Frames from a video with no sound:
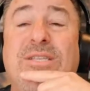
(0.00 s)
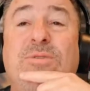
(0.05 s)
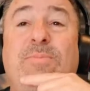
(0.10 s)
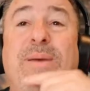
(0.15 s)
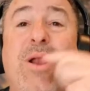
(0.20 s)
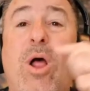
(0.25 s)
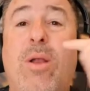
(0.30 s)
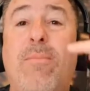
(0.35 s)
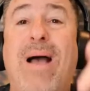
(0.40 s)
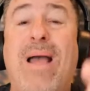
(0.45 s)
been
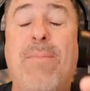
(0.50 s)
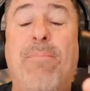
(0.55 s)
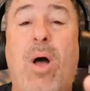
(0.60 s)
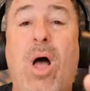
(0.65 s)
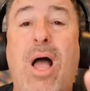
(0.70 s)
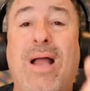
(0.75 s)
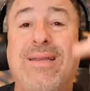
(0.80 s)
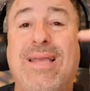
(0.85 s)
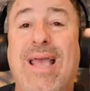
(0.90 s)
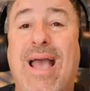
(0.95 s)
on my
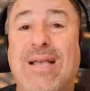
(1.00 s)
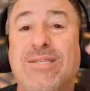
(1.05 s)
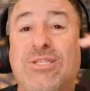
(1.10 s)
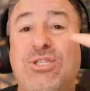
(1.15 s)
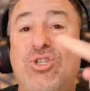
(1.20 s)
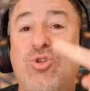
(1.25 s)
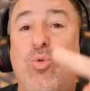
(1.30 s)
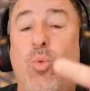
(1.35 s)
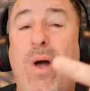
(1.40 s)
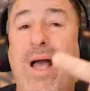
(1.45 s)
podcast
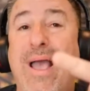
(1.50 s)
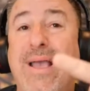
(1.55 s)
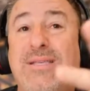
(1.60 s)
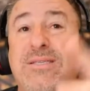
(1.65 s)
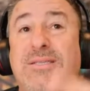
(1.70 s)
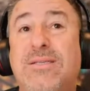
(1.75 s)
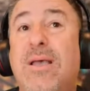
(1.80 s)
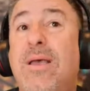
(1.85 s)
twice.